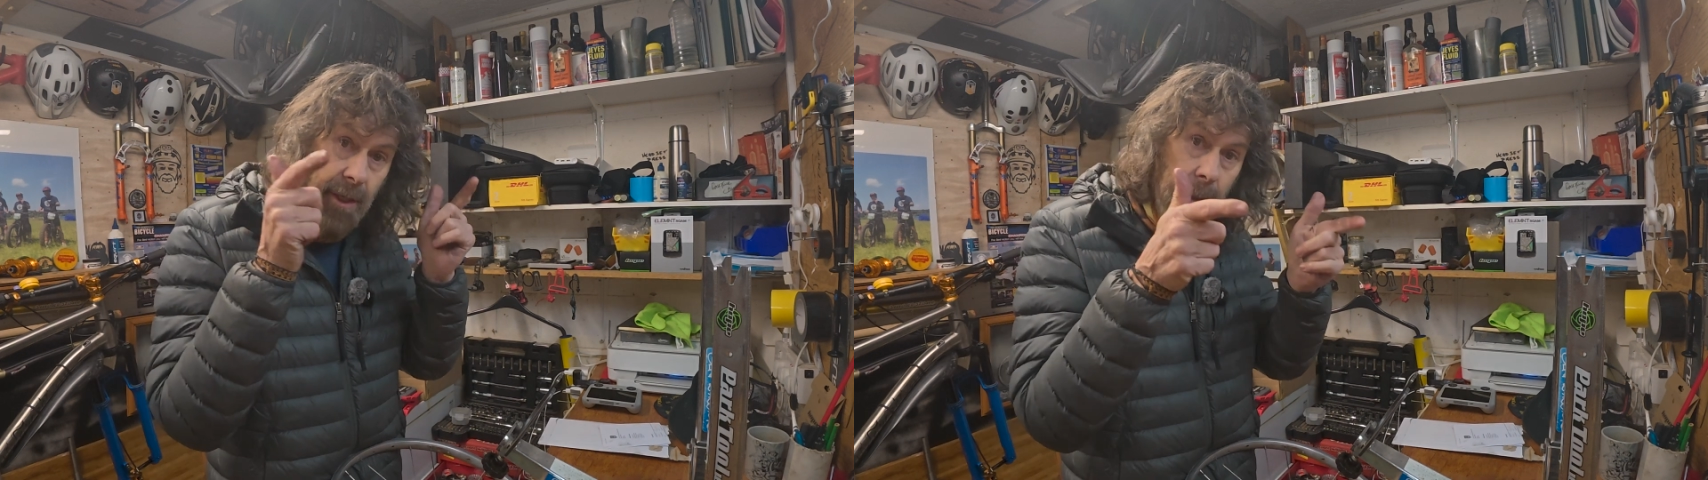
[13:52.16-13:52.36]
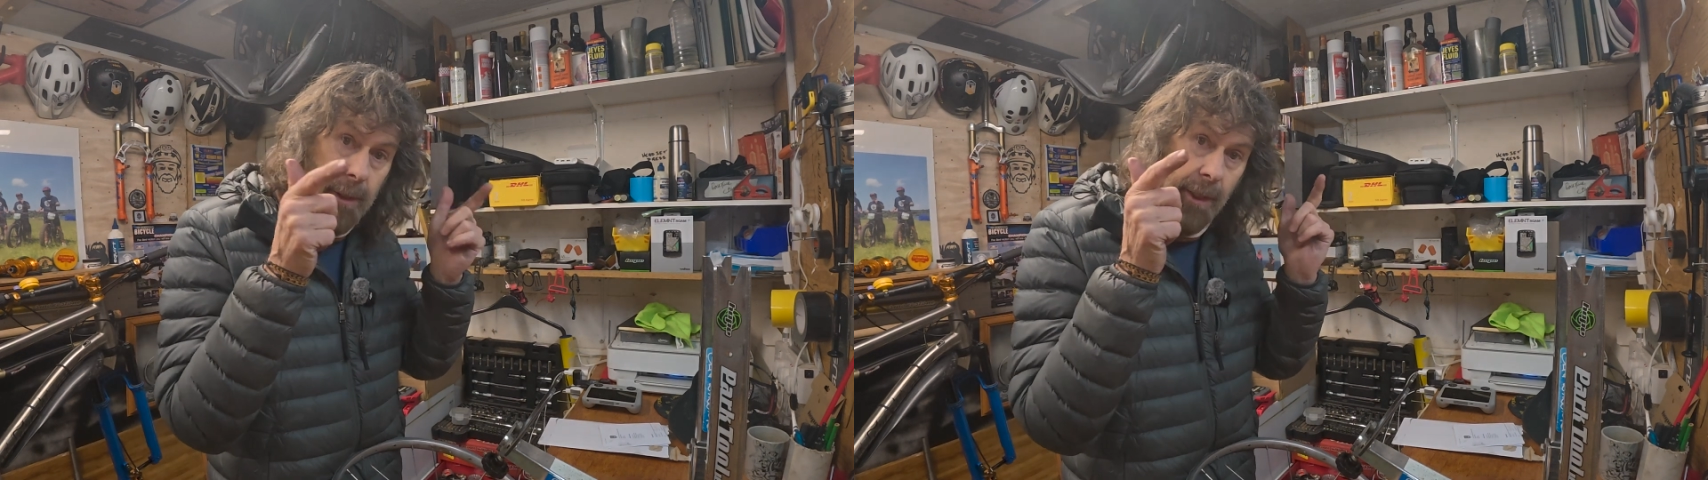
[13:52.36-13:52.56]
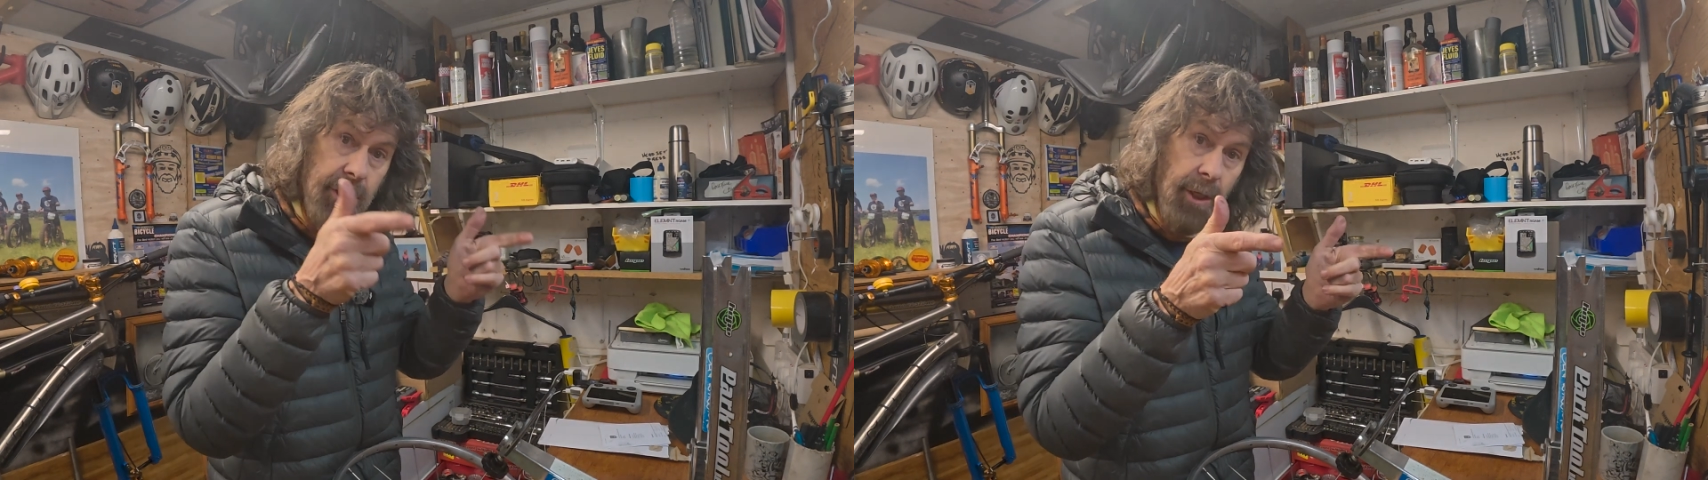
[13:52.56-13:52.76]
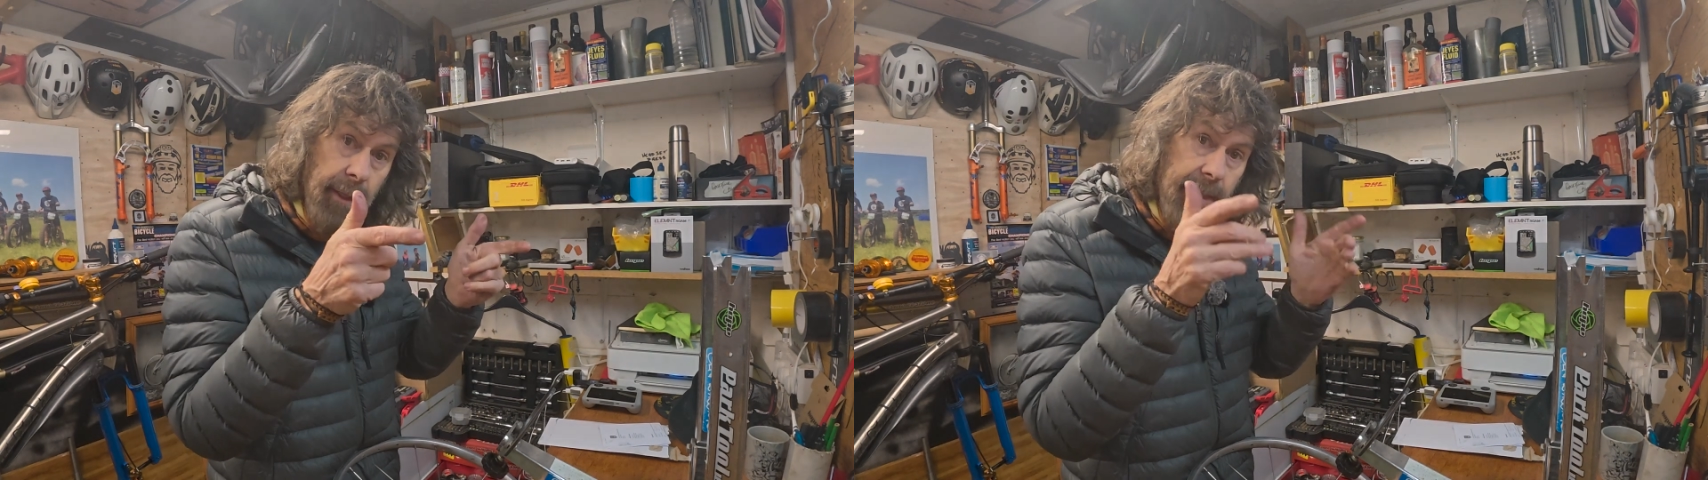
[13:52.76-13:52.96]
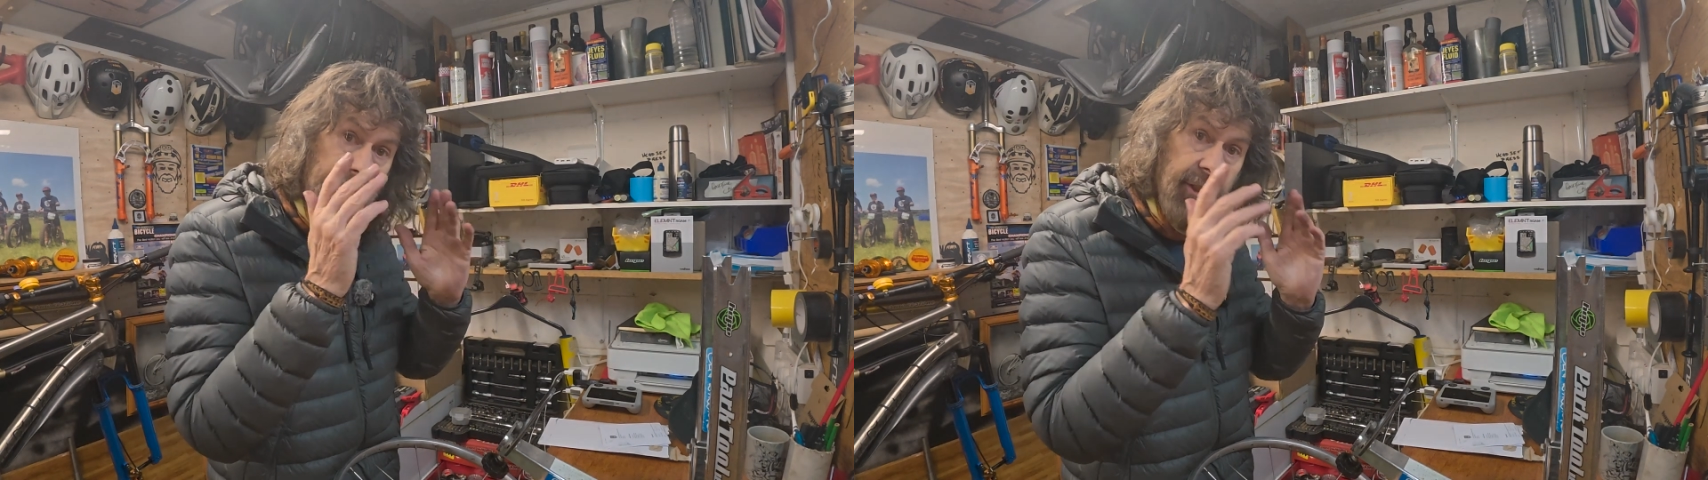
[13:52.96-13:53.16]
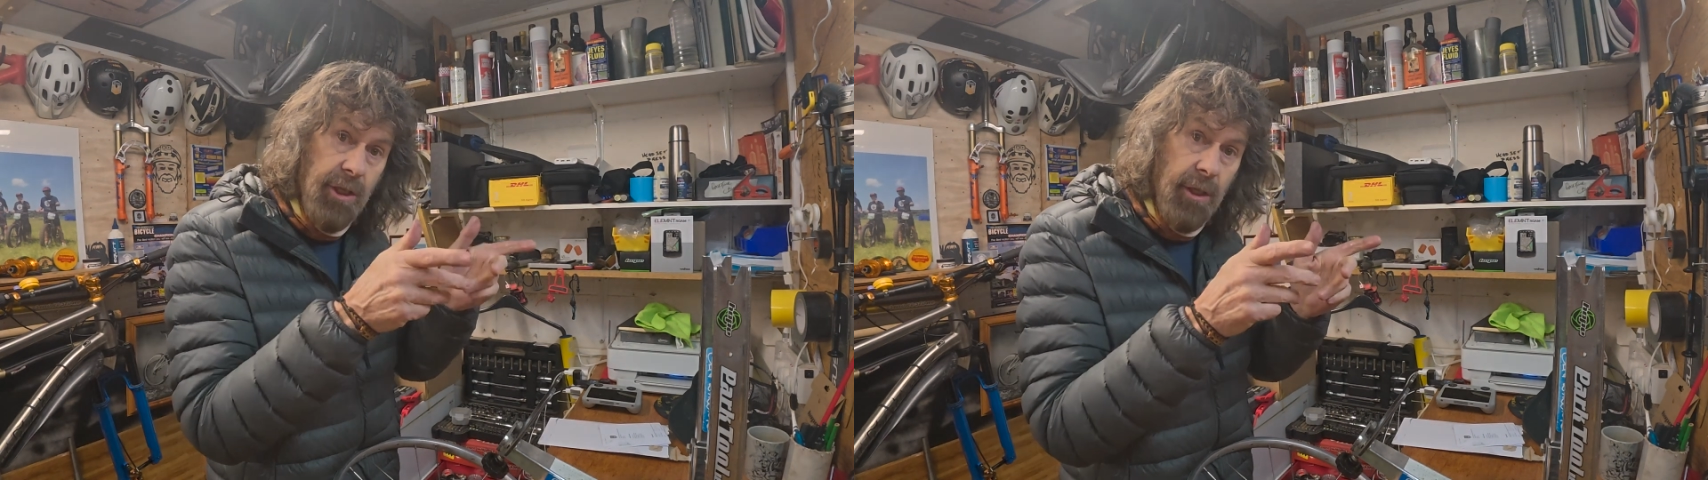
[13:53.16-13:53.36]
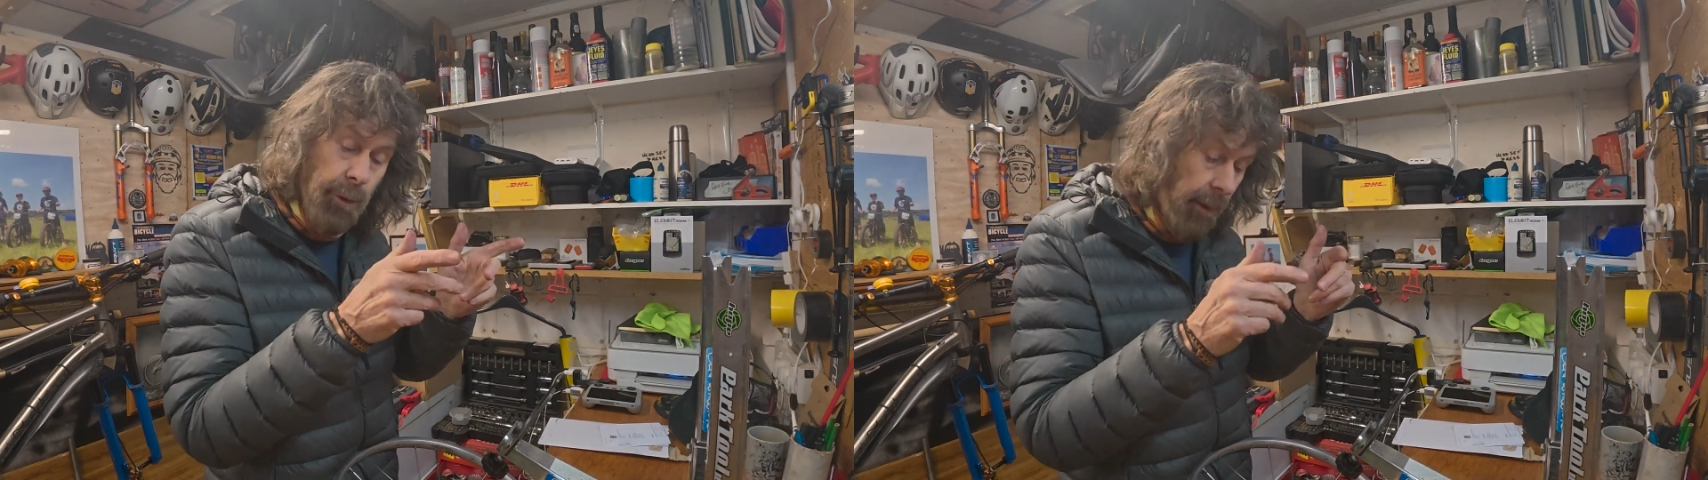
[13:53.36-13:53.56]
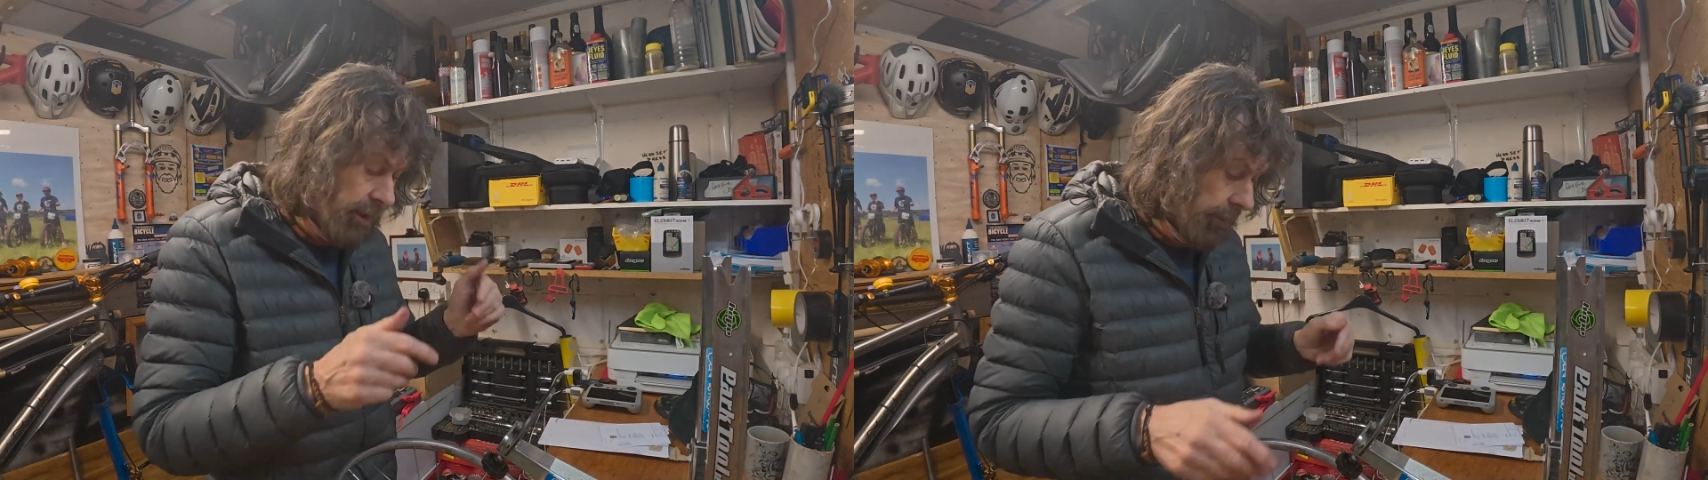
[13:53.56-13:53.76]
that I'm going to do it next year,
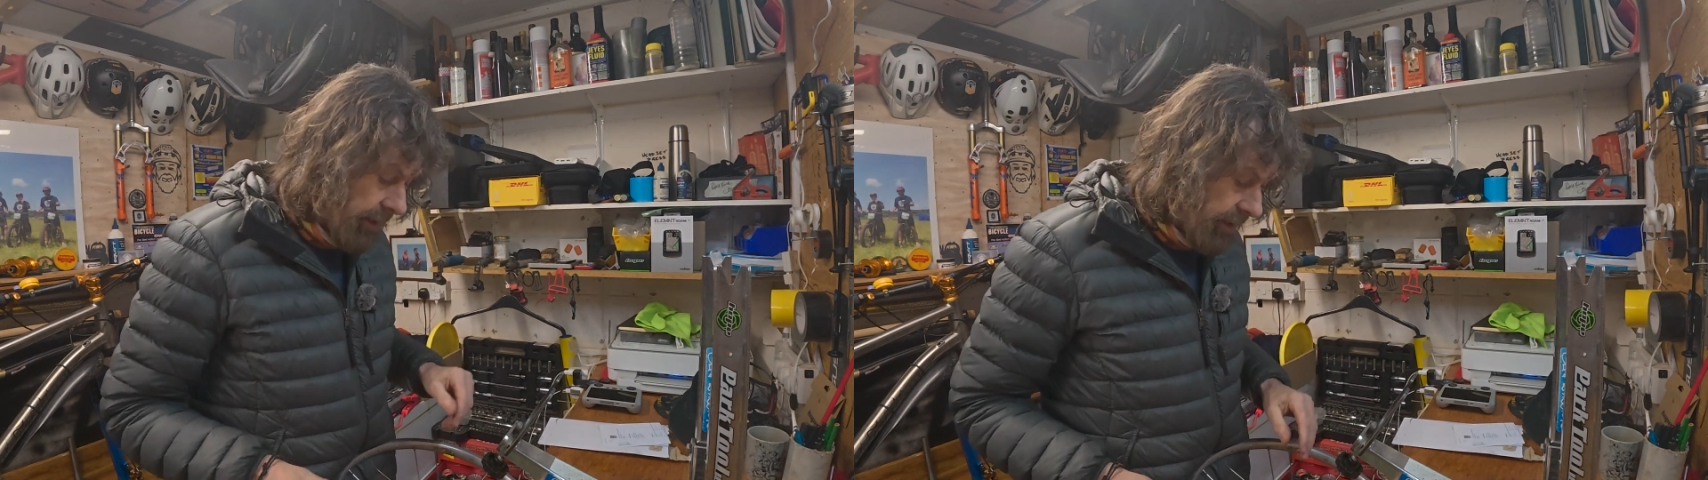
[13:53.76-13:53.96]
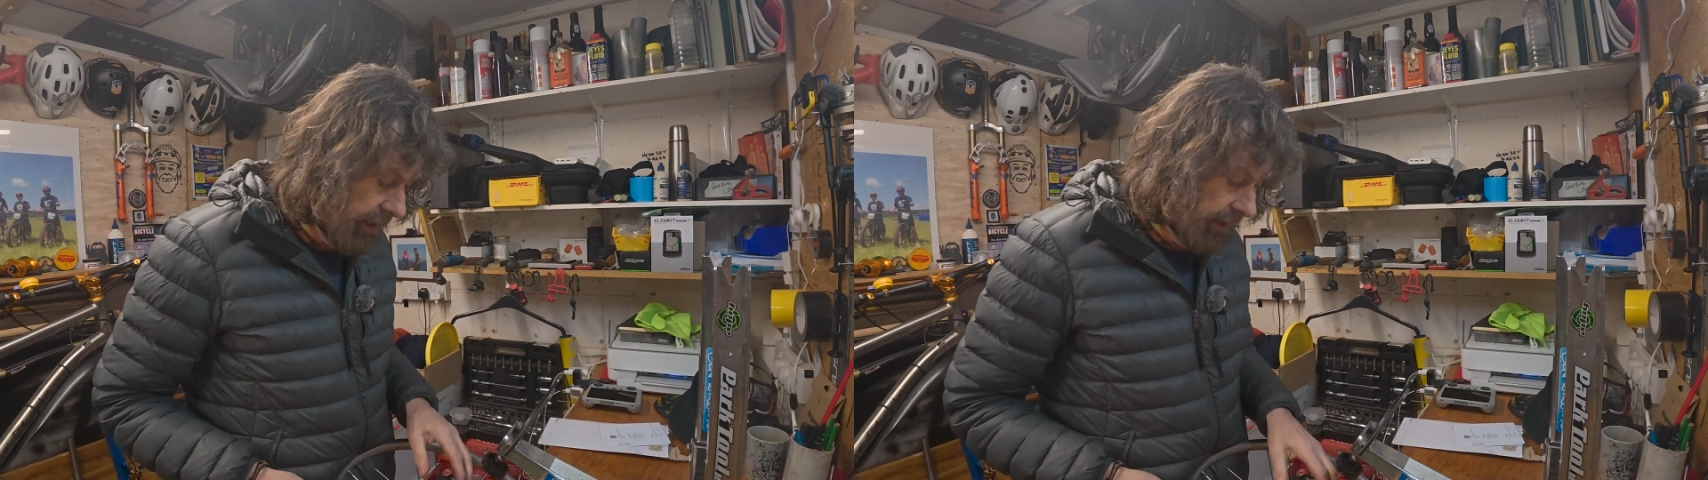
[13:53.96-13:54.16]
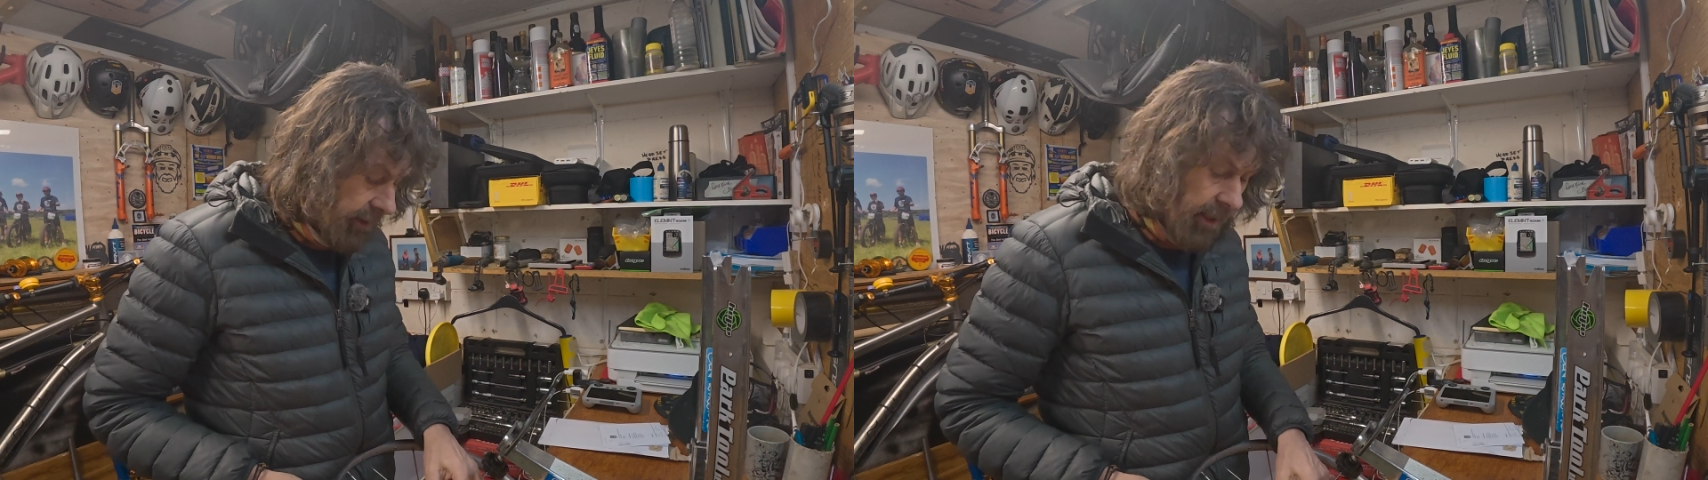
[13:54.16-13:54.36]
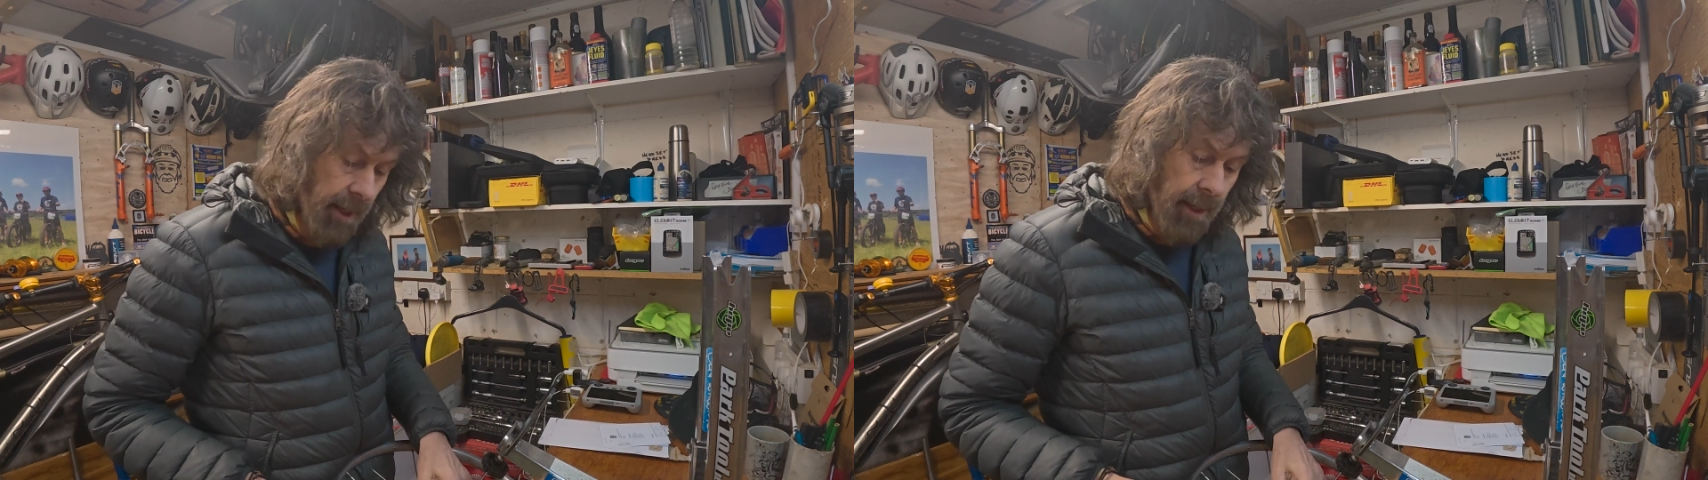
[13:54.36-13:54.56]
2026.